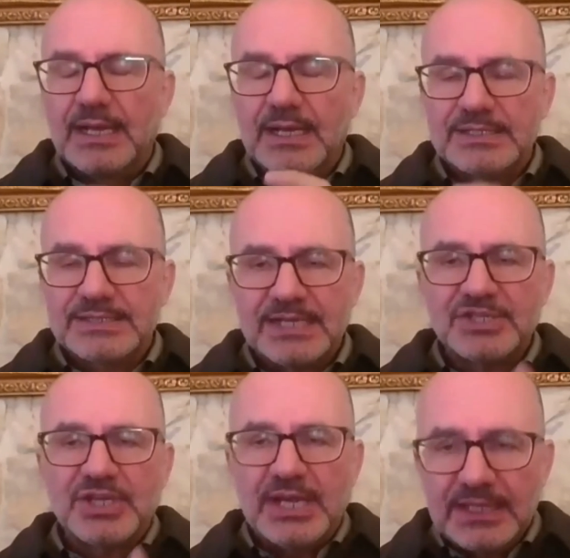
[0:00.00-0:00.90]

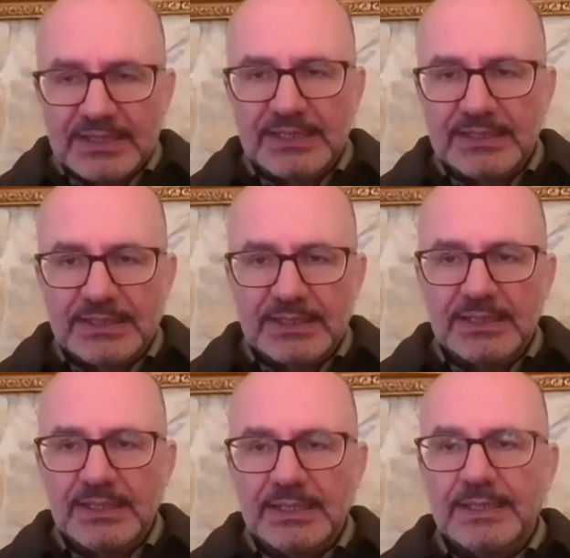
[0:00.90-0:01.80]
such a
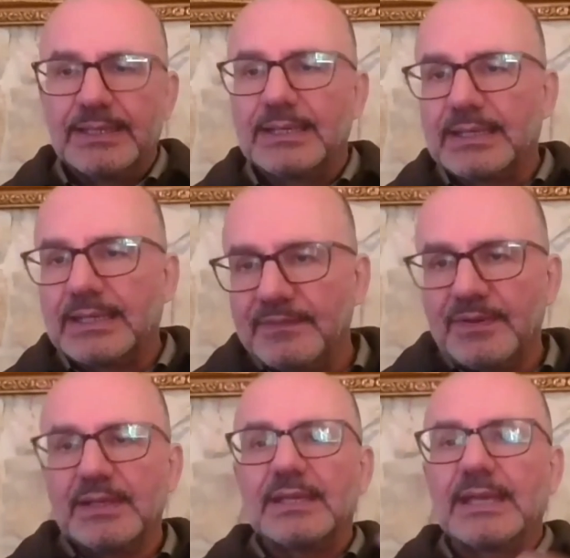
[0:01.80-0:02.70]
treaty,
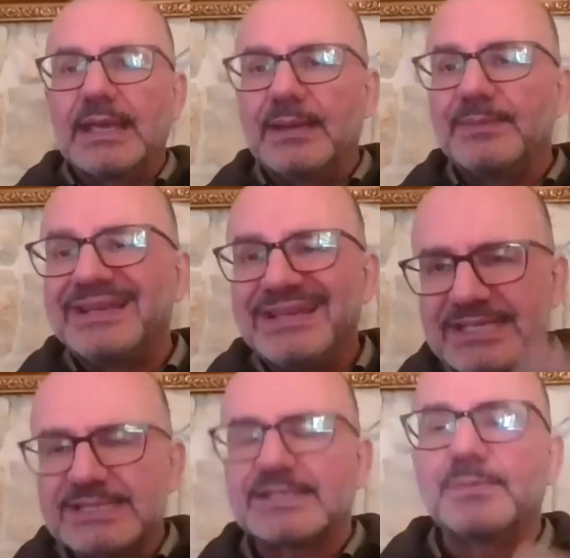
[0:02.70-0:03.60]
giving a Middle
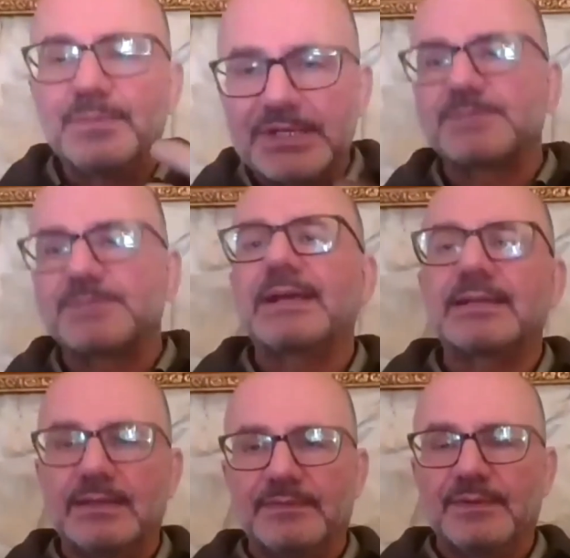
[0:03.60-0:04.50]
Eastern
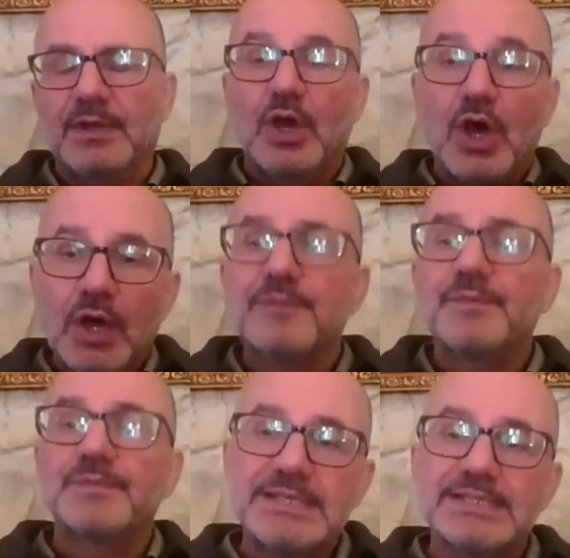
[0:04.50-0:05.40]
perspective of the